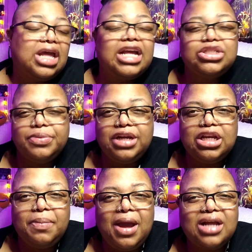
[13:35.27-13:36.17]
Things we
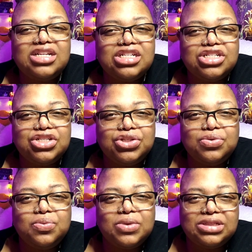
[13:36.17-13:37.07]
need to pay attention
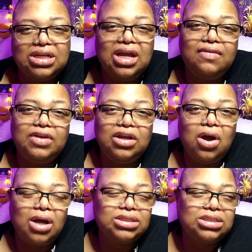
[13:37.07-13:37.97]
to was an empty
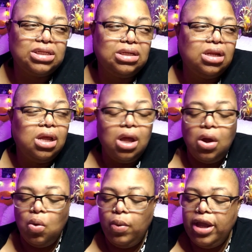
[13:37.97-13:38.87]
car seat.
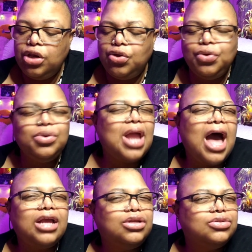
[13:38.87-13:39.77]
When do you
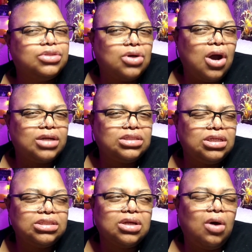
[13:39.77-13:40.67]
not use a car
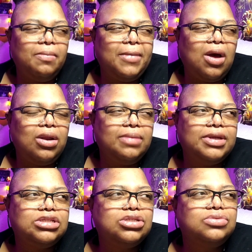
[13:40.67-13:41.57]
seat? There's going to only
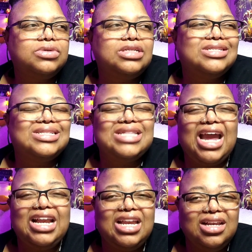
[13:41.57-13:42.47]
be two reasons
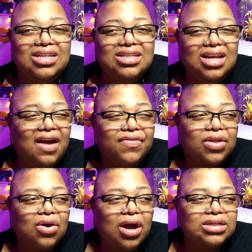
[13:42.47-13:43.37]
they
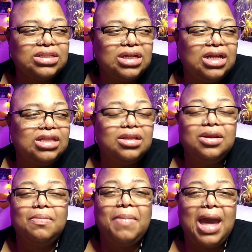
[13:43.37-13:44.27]
left the car seat. Either
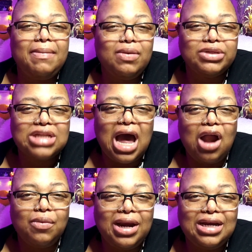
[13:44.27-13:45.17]
the baby was
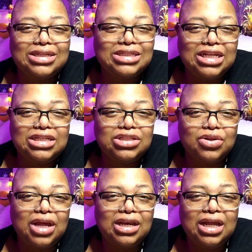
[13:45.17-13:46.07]
already deceased,
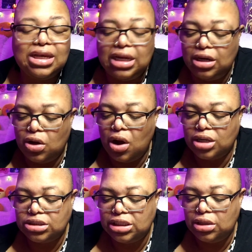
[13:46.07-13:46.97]
so they didn't need a
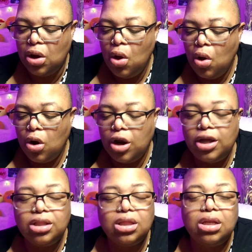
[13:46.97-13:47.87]
car seat. Or
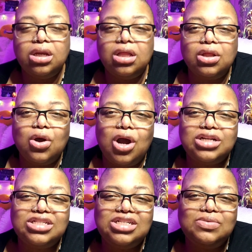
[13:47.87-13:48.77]
either another
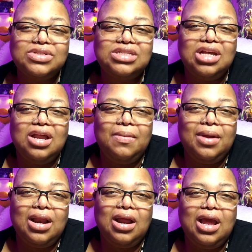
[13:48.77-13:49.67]
car seat was set up
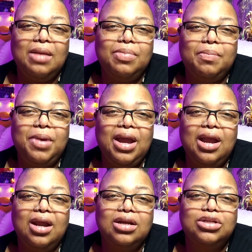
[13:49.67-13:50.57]
and
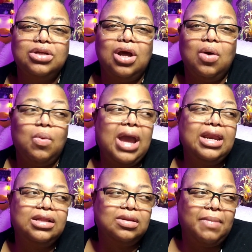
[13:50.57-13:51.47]
prepared
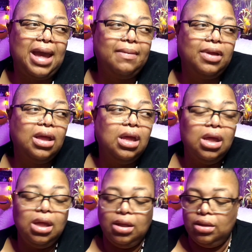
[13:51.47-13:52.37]
awaiting the baby.
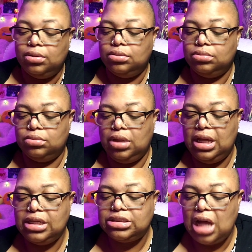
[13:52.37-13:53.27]

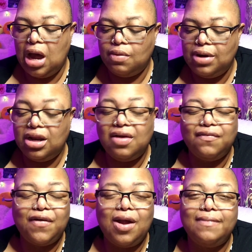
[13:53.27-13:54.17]
He has already
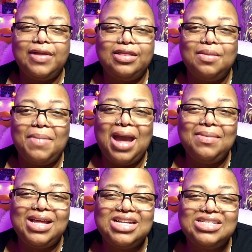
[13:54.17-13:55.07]
confirmed that the
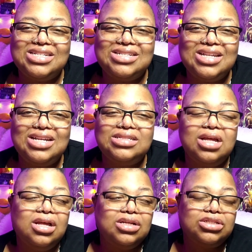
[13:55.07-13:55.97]
baby is deceased.